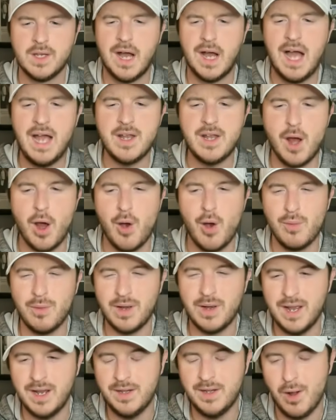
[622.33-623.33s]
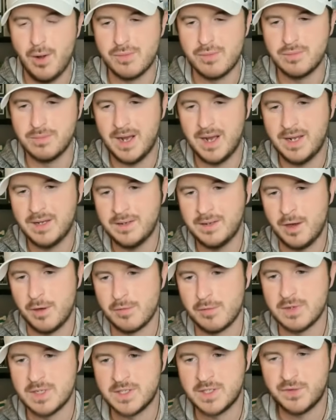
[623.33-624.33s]
I know.
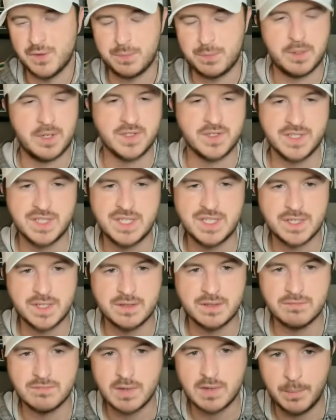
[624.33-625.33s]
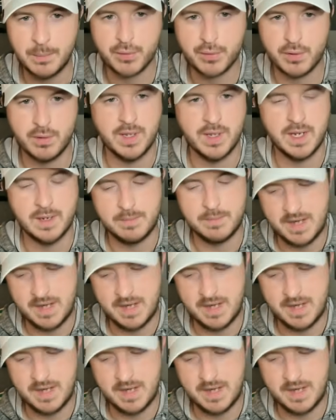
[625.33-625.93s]
It's football season. I'm throwing in a